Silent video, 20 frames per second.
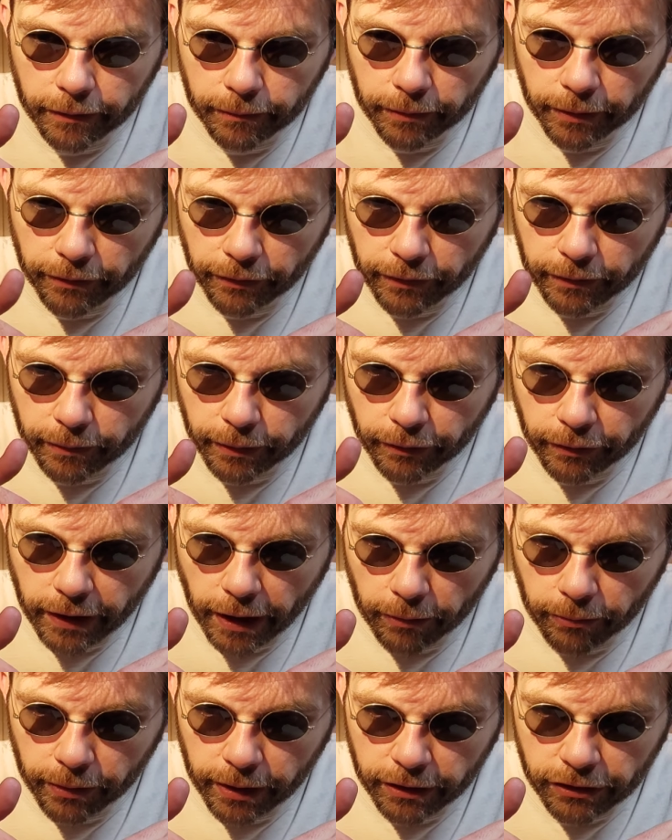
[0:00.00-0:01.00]
we've
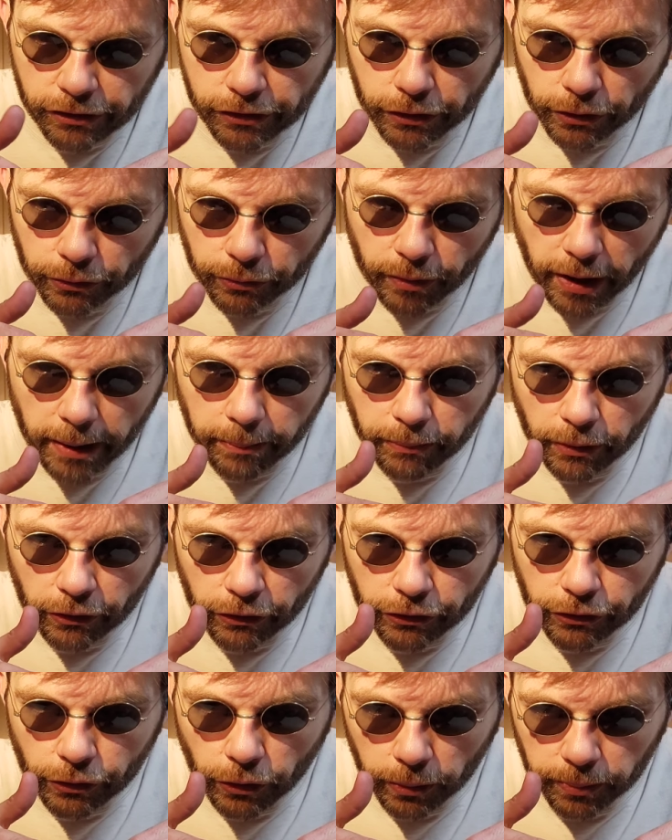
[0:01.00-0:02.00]
got windshield wipers
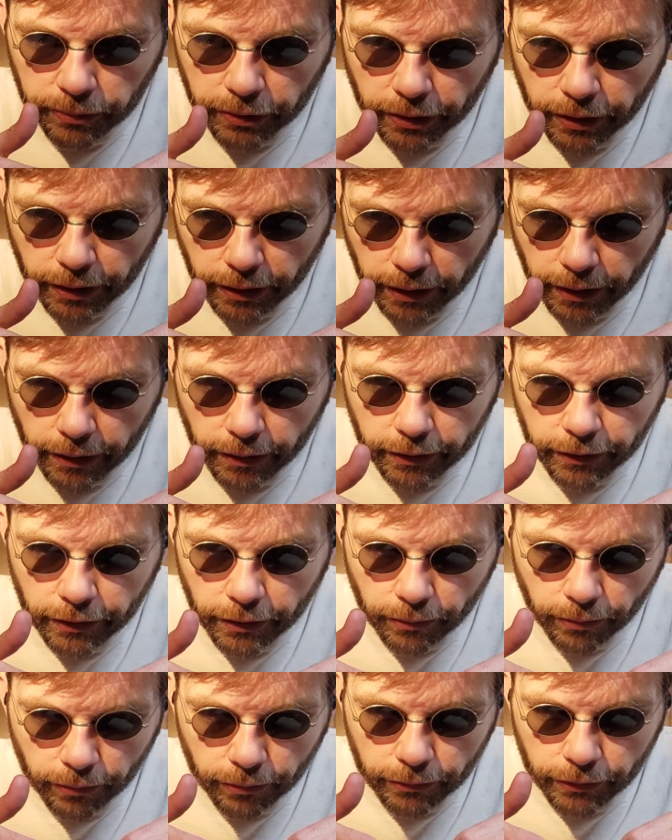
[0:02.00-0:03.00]
sculpted in here,
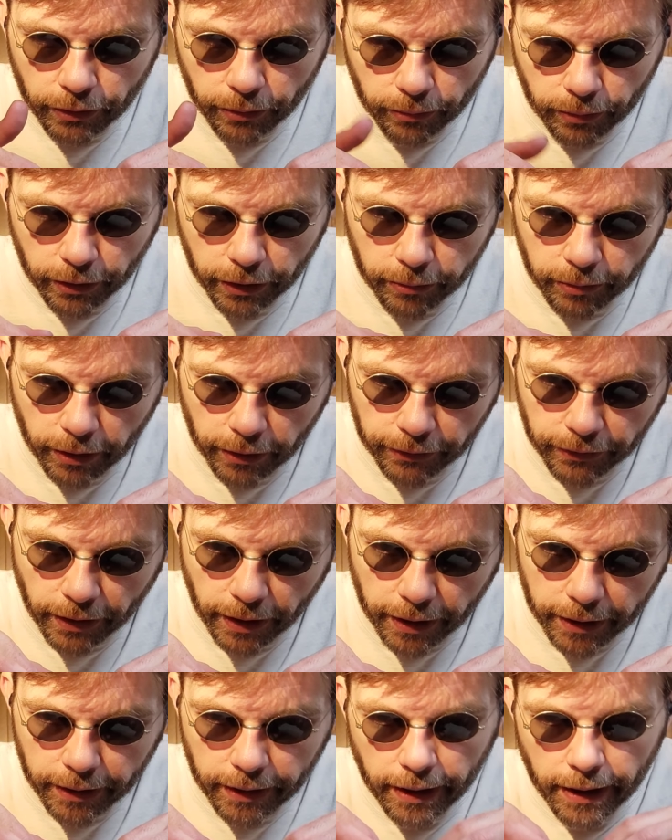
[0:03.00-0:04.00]
and they're really well
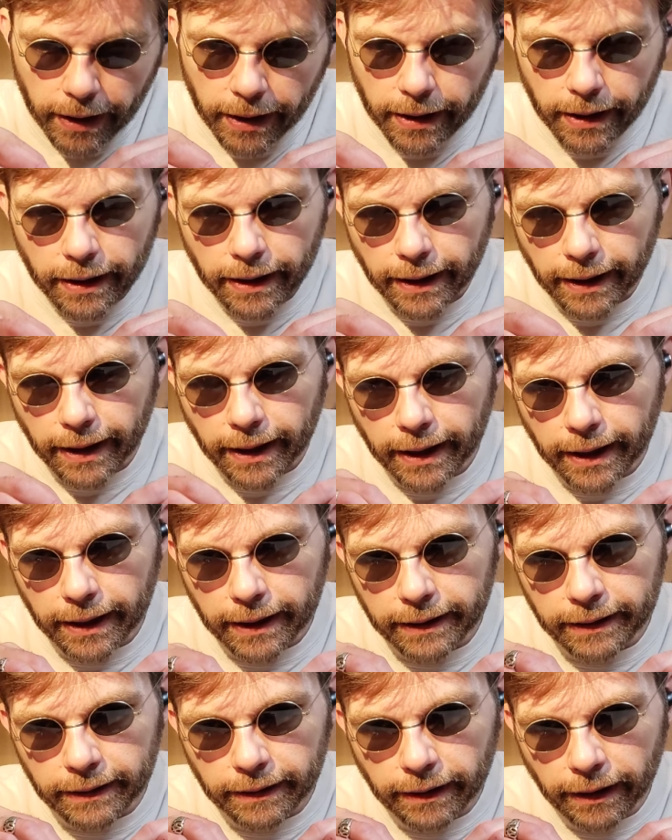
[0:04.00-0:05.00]
done.
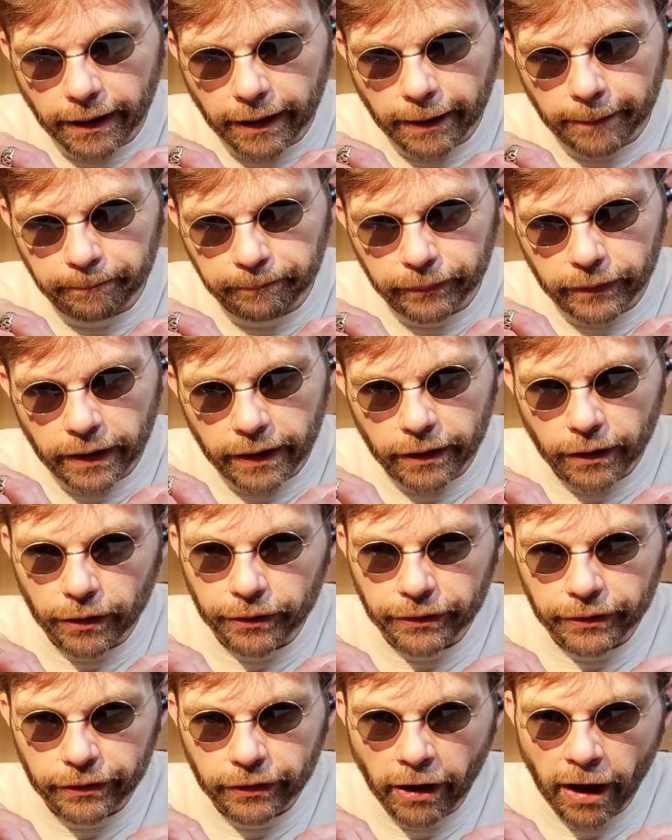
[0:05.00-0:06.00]
And then
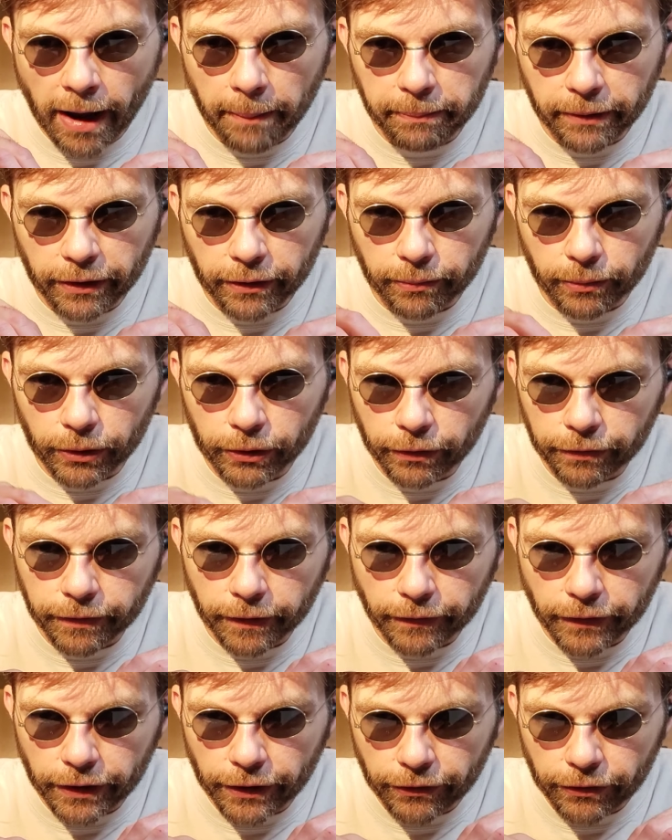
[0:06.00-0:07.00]
on top of the roof
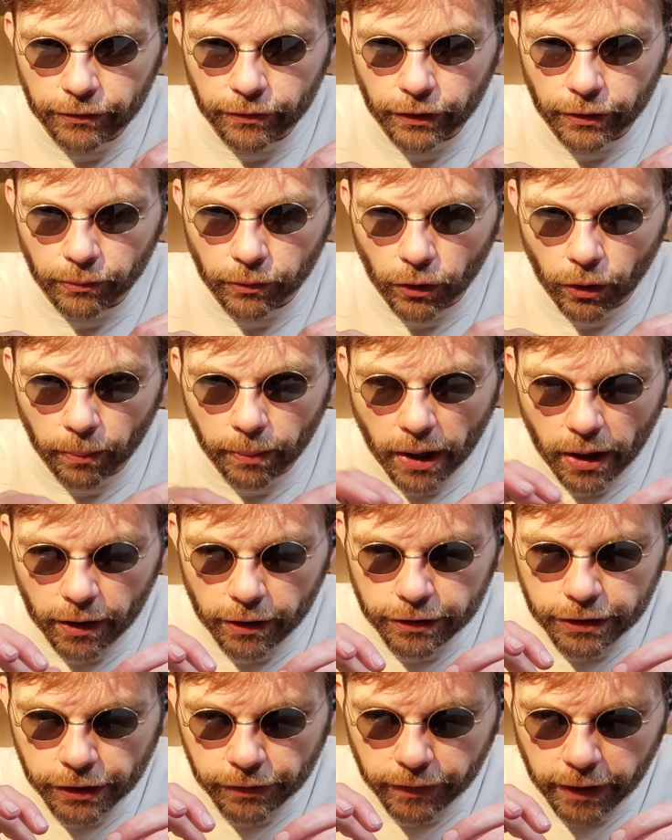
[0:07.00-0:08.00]
of this, for the roll
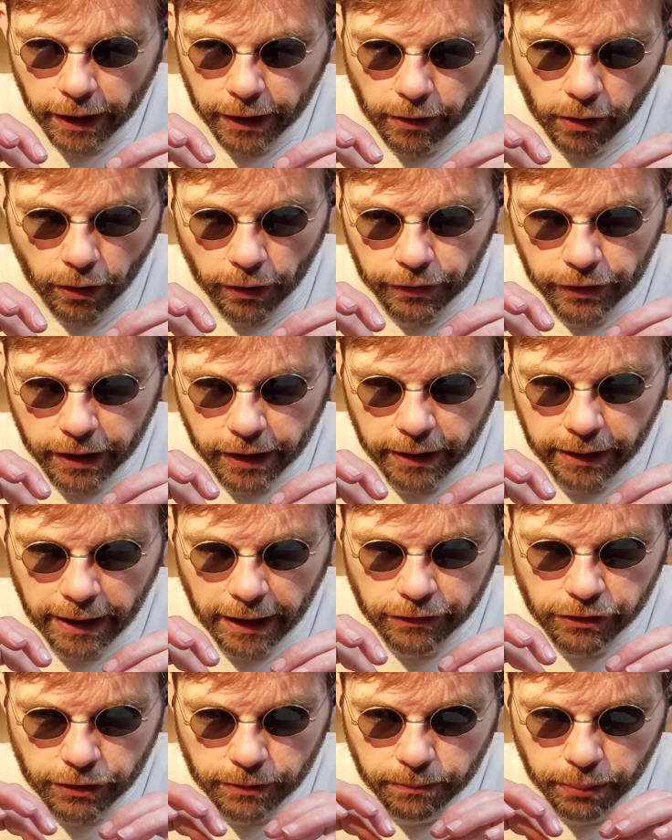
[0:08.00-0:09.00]
bars, you've got all the
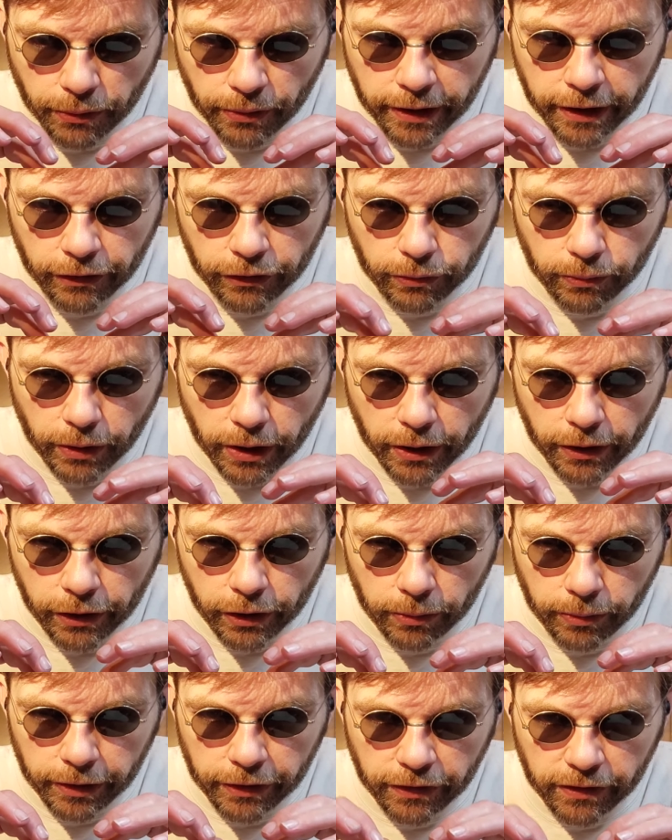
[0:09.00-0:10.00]
connection points where
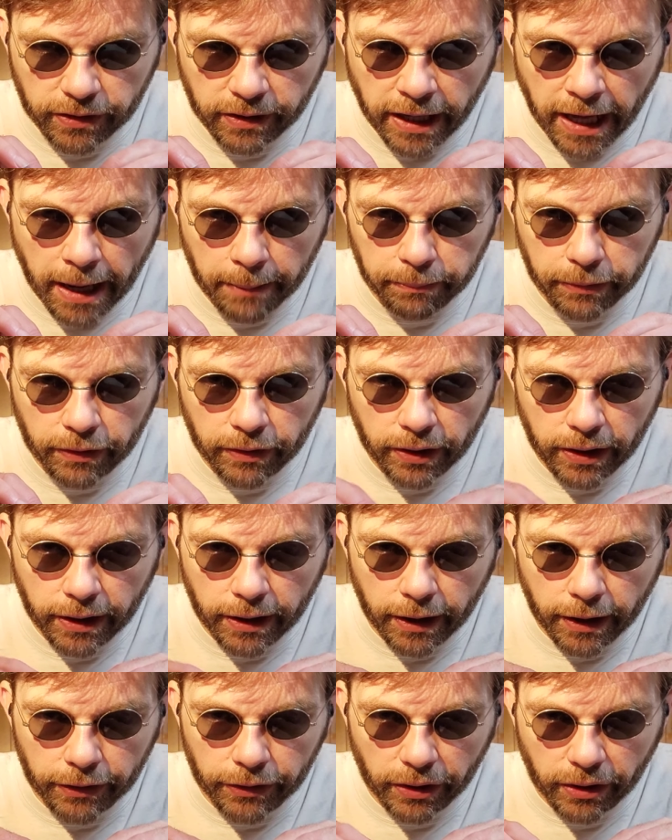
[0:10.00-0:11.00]
you would snap
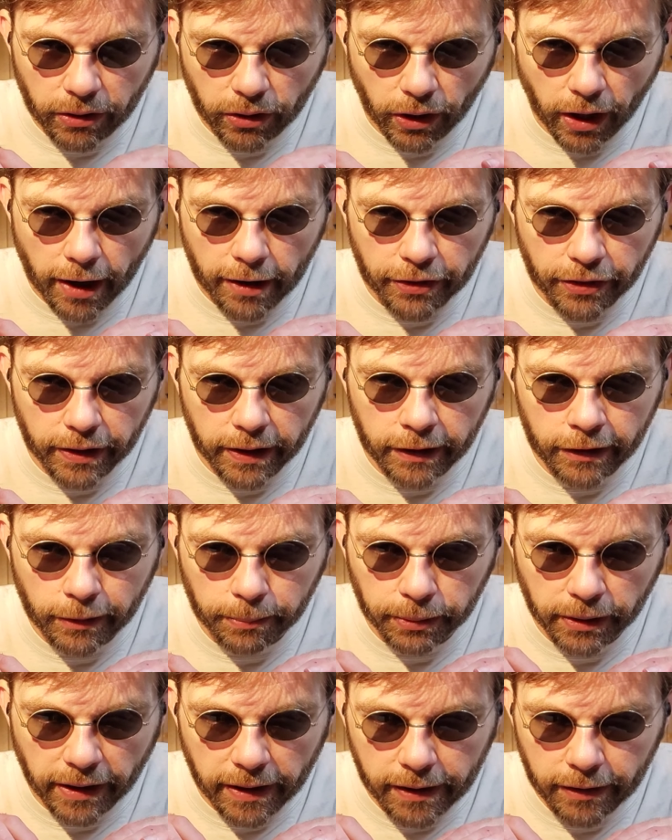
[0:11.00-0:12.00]
the cloth into
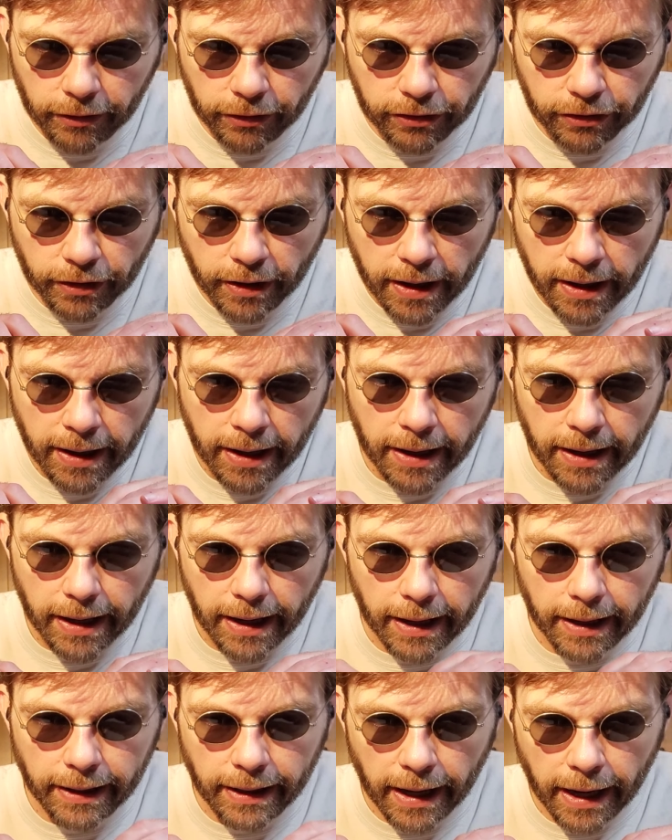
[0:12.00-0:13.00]
place. And